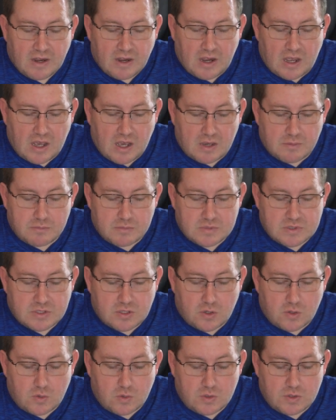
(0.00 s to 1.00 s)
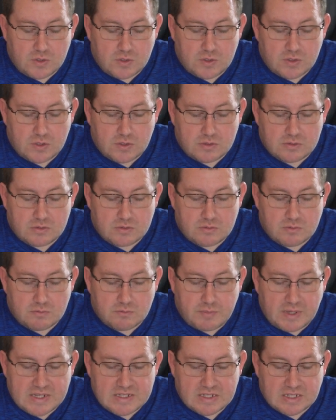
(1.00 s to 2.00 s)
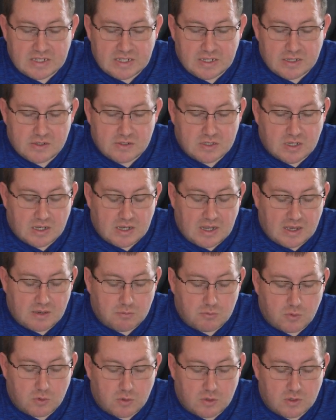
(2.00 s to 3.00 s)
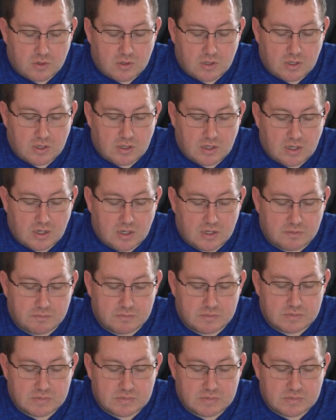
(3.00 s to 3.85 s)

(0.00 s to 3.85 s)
Um, so basically there's a lot more um,